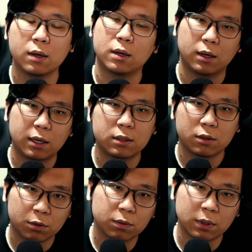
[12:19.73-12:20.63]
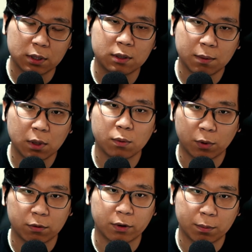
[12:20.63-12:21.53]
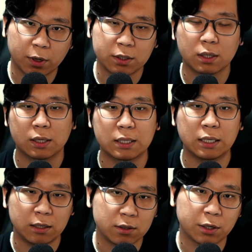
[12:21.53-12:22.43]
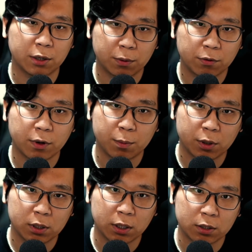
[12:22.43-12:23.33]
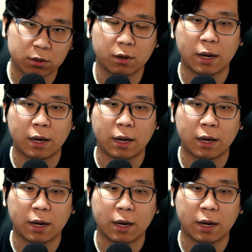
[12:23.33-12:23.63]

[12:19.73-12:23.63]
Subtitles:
It's the same thing with Framer. I just think it's easier with Framer to like start